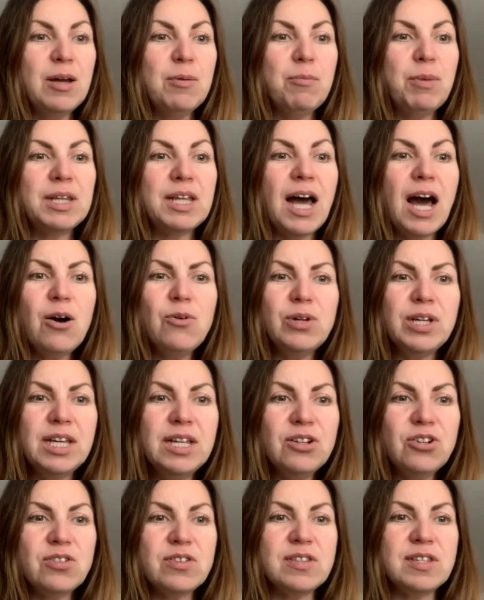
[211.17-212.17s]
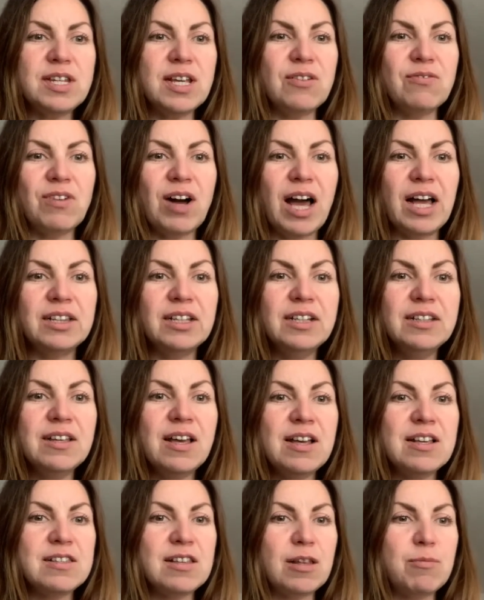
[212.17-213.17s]
But how interesting, Violet,
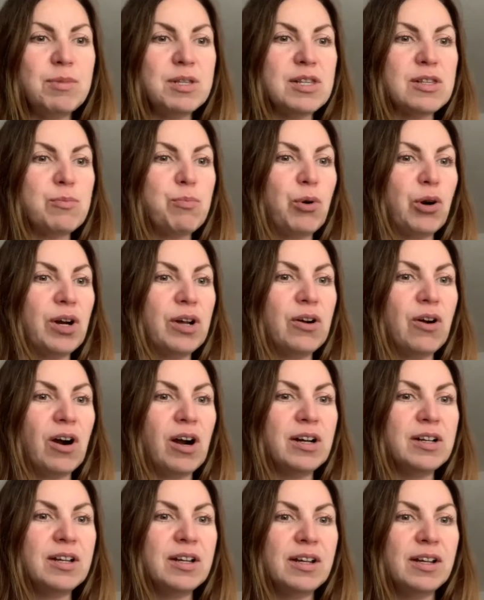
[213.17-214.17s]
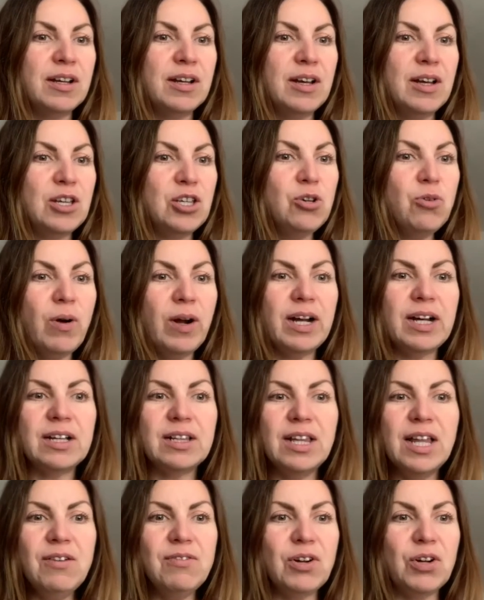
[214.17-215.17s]
said Mrs. Beauregard. You're a
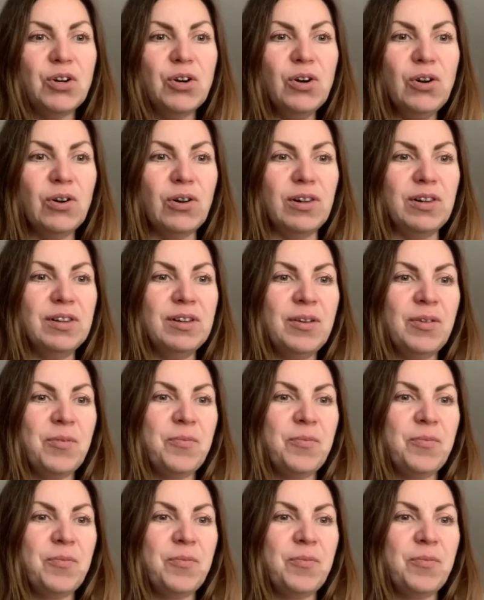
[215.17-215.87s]
clever girl.